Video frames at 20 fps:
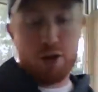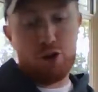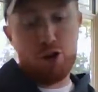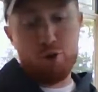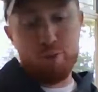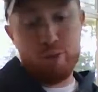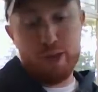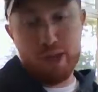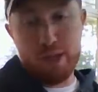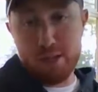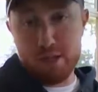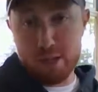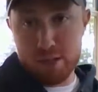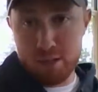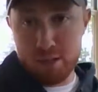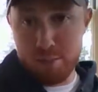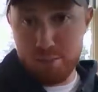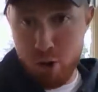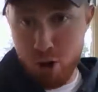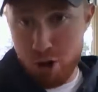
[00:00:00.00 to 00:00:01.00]

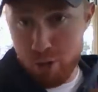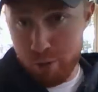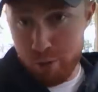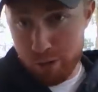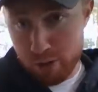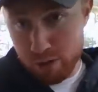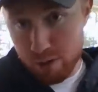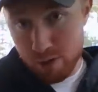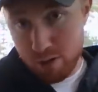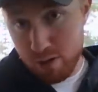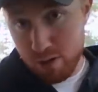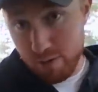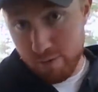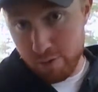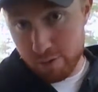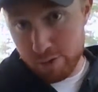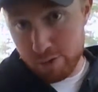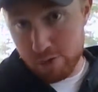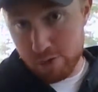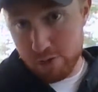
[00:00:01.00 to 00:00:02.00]
QBs, Palmer
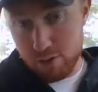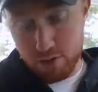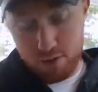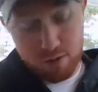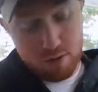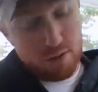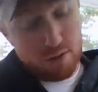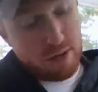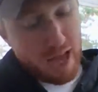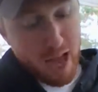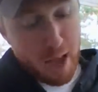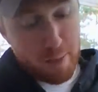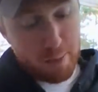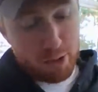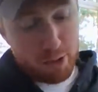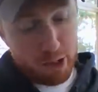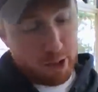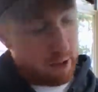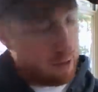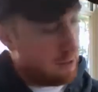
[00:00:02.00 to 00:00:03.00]
versus
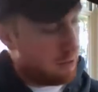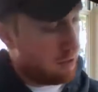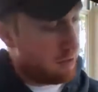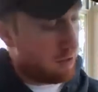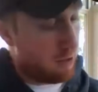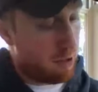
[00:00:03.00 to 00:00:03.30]
Kaepernick.